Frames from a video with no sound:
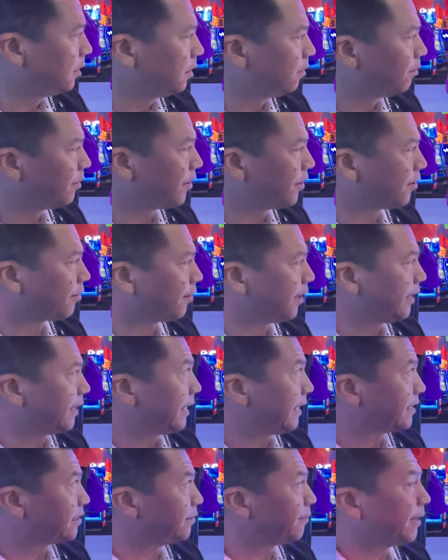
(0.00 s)
One of the great
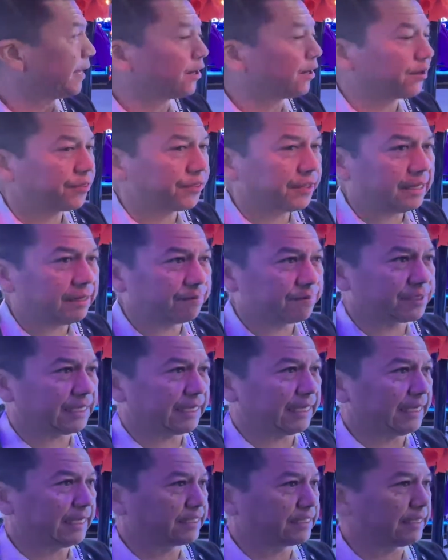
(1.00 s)
things about our themes
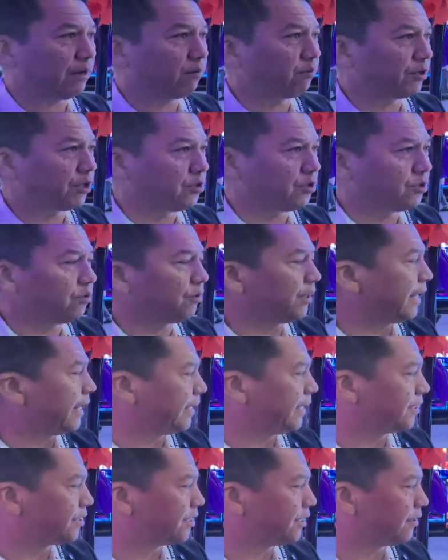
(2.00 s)
is that when you do
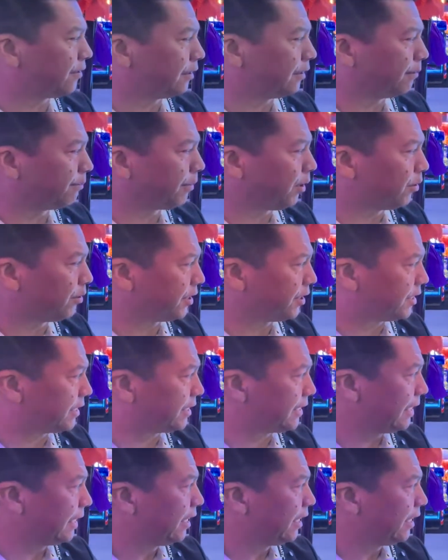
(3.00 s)
get into the bonus